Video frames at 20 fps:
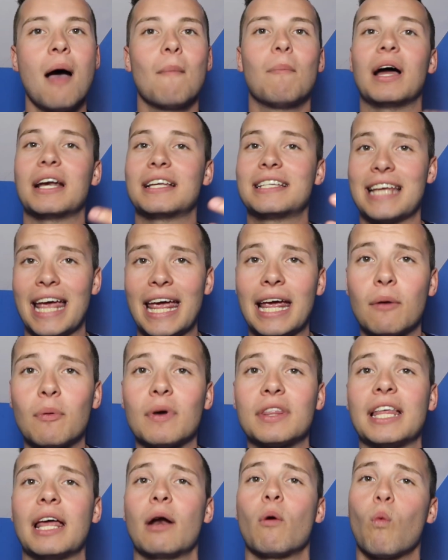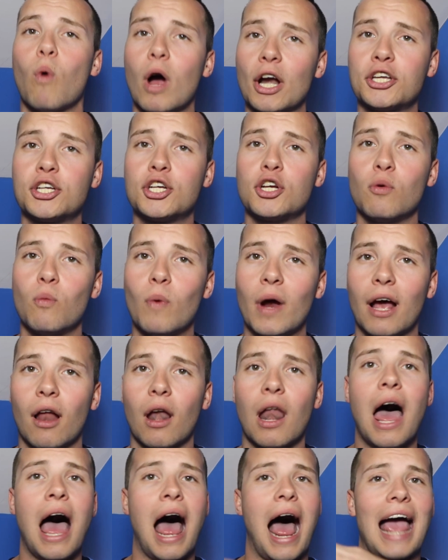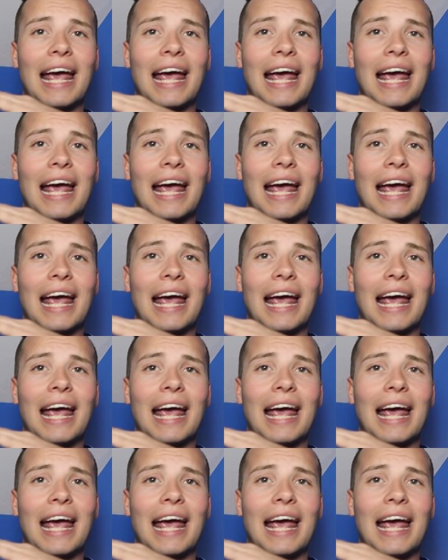but take with it what you will.